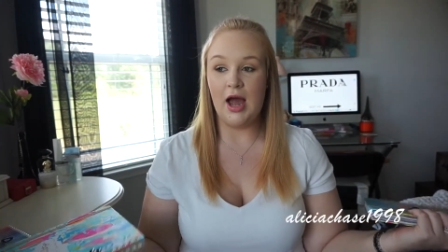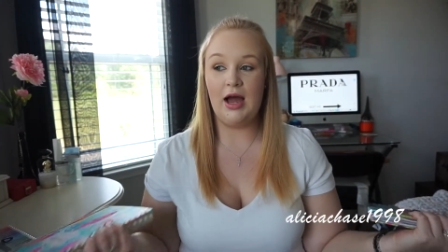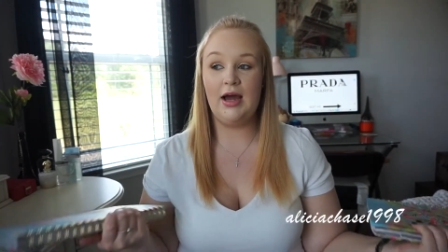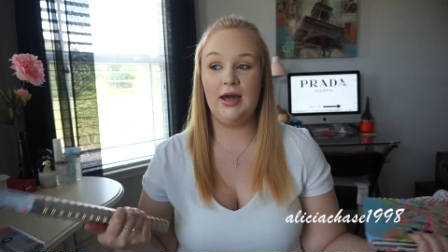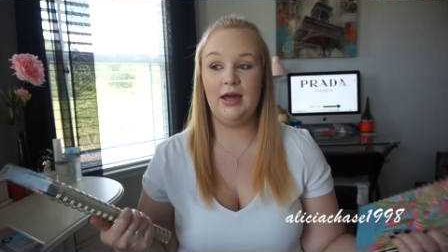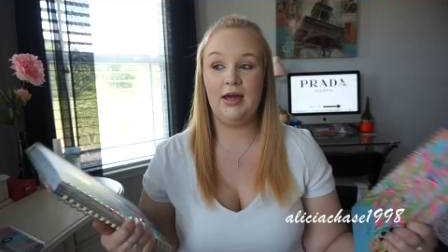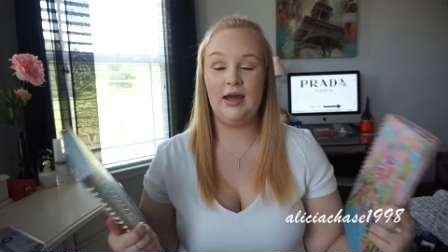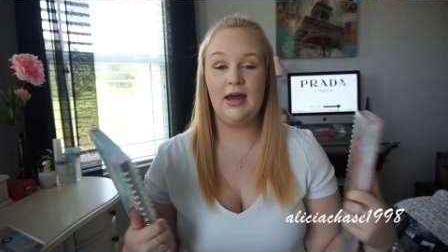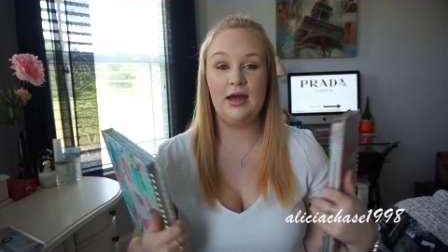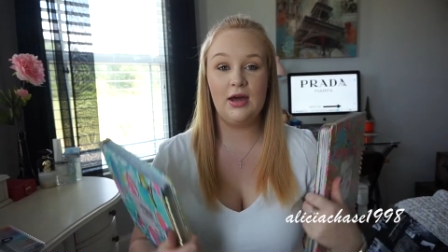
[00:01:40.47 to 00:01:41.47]
I
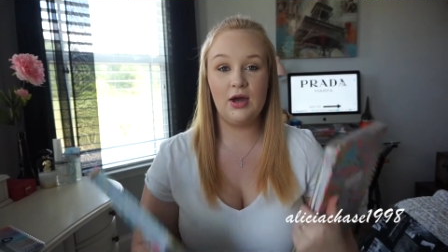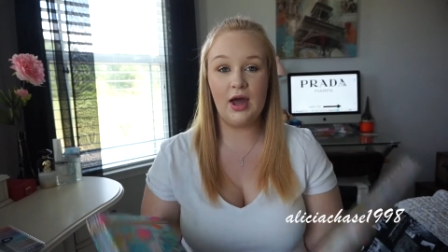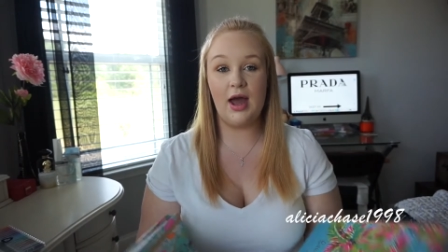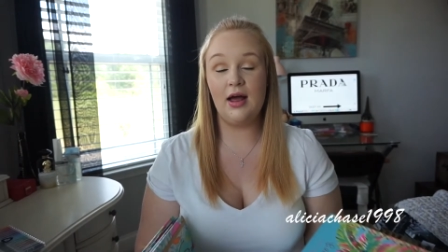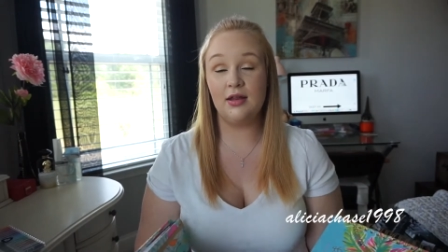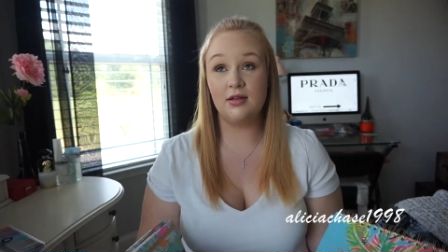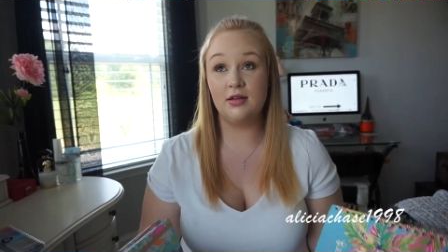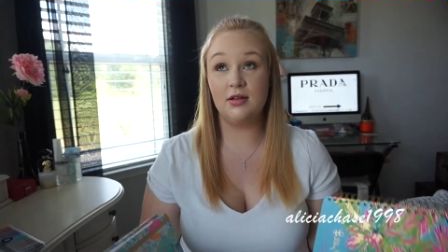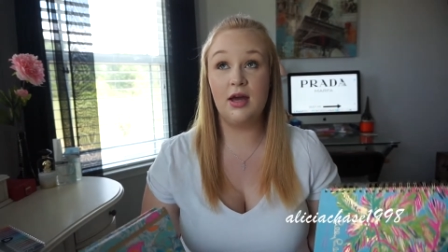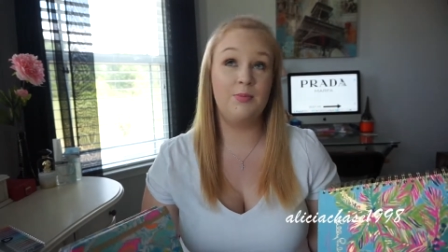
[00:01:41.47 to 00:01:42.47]

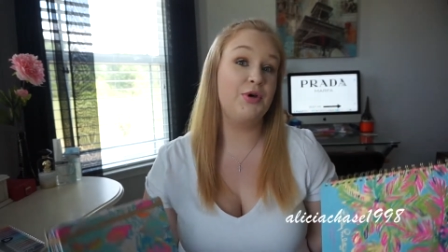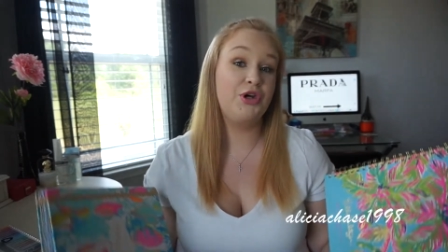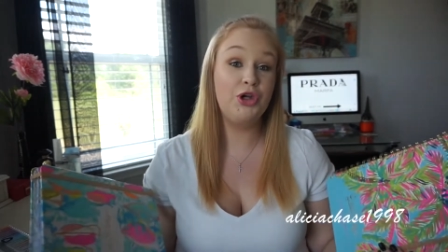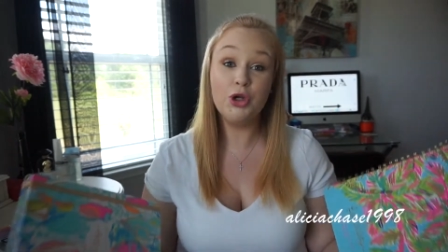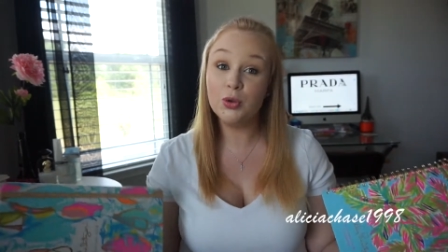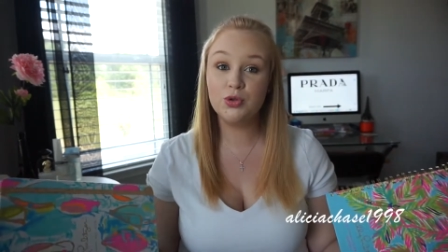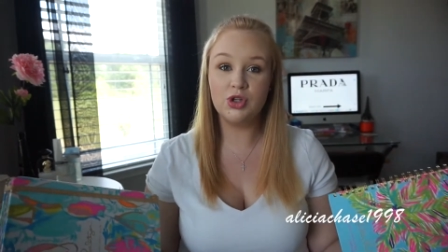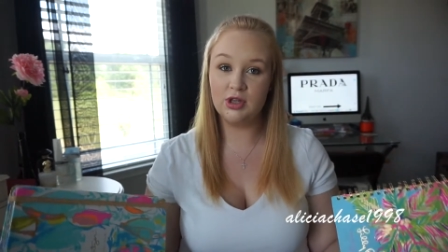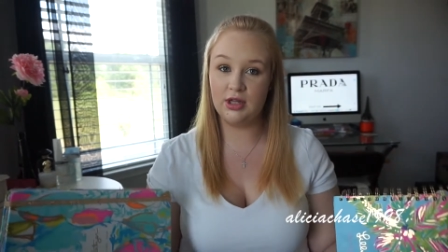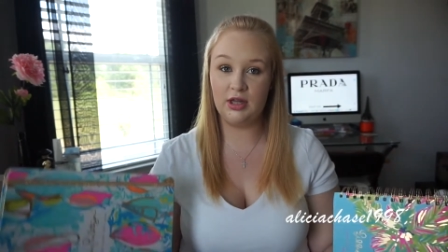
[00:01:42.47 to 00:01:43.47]
am a huge
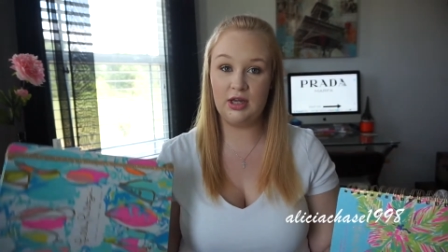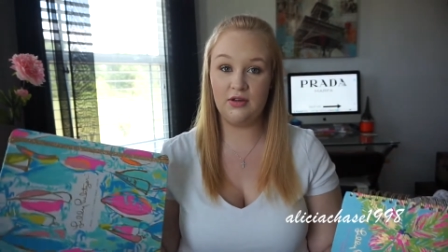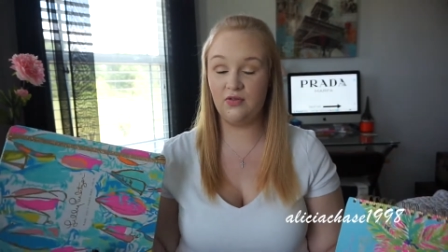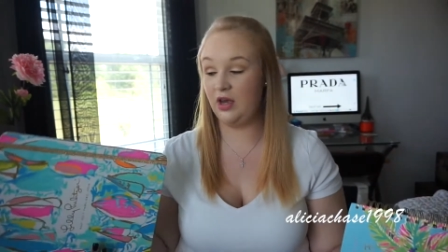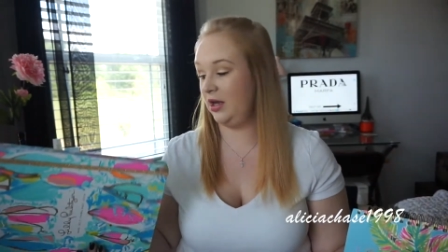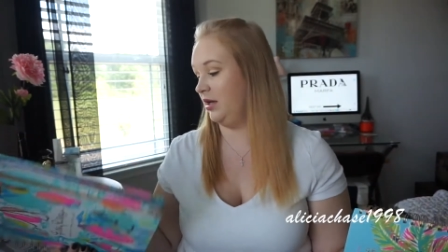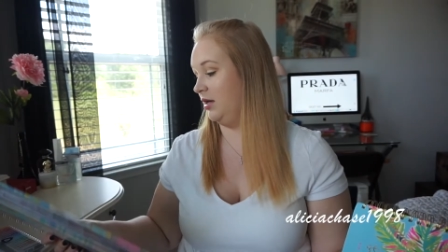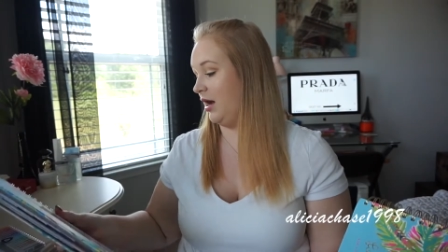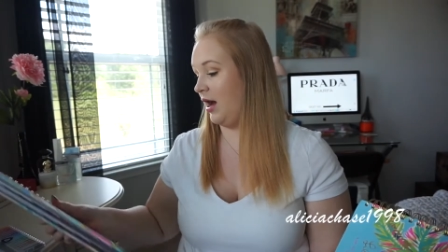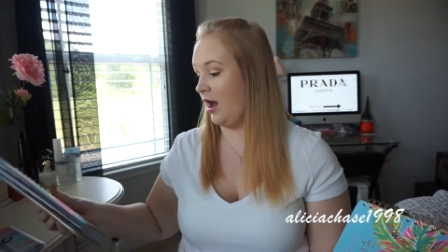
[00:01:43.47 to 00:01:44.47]
Lily
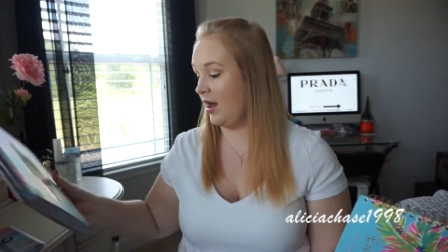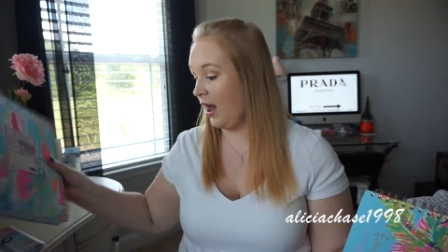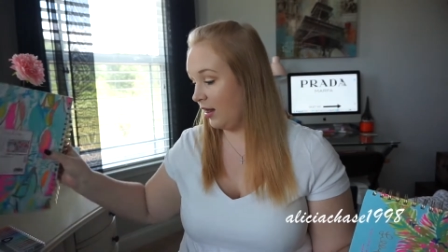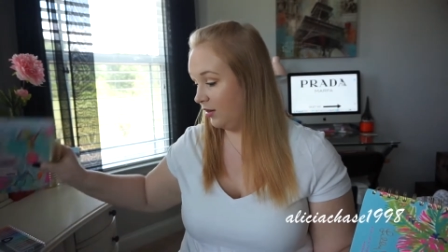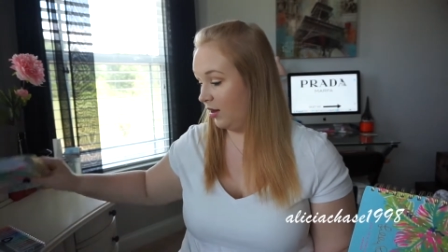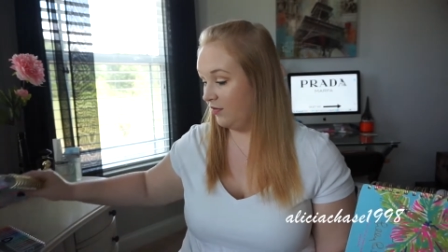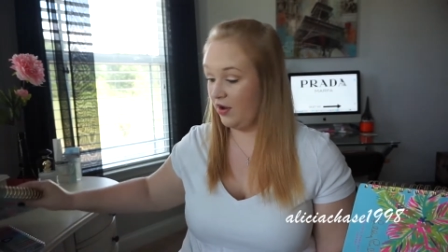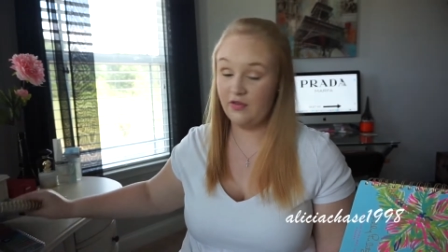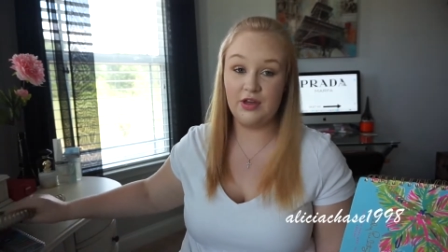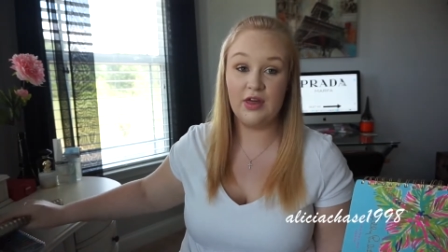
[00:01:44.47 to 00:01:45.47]
fan. I love
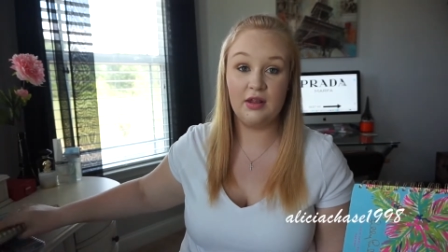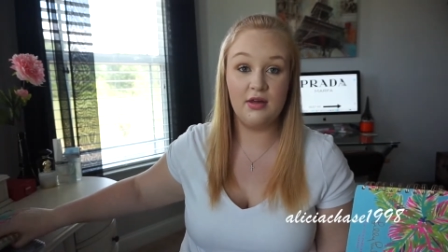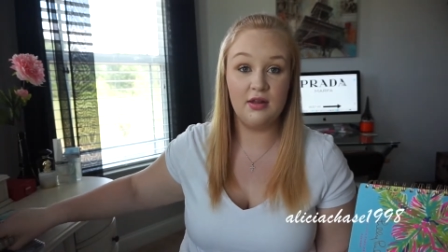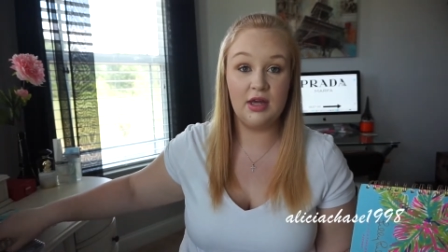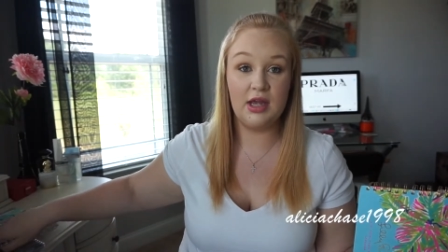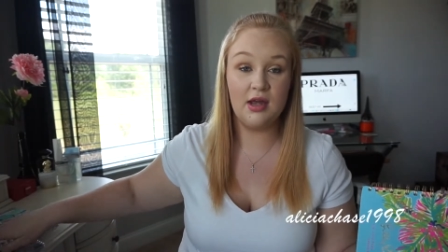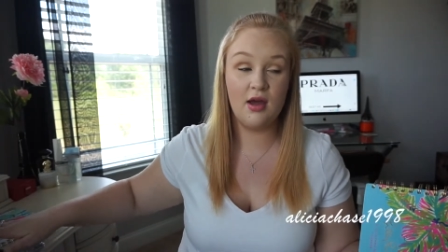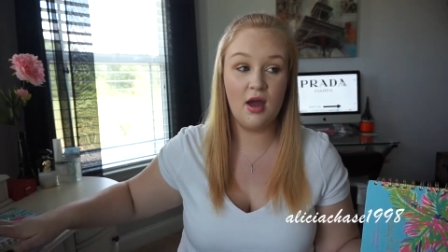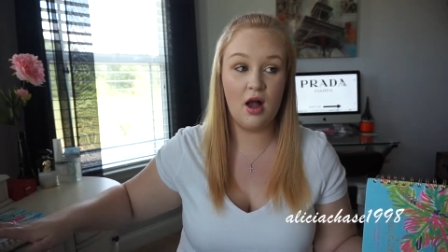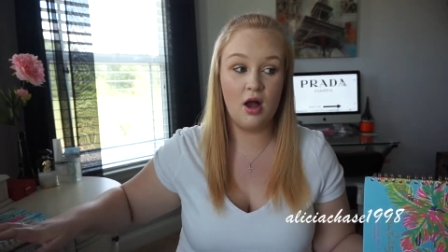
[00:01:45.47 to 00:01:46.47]
everything Lily.
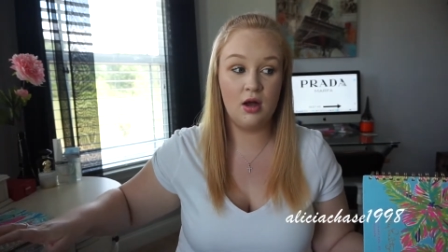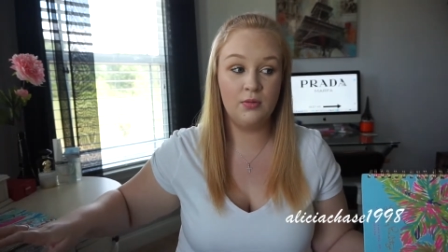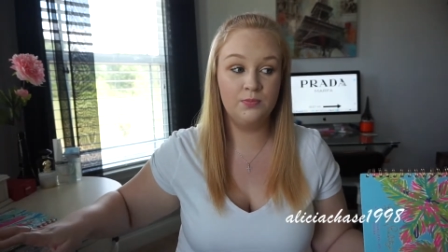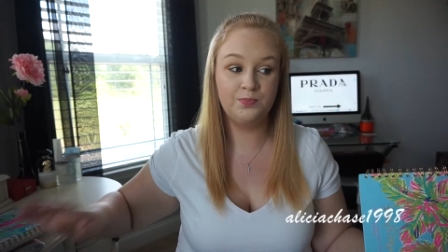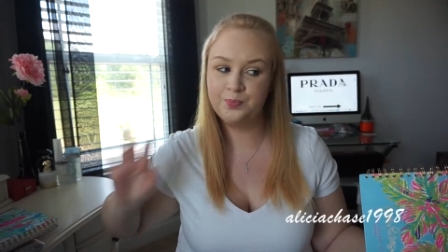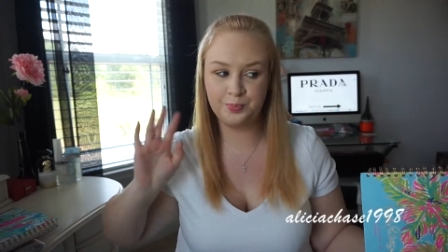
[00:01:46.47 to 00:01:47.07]
I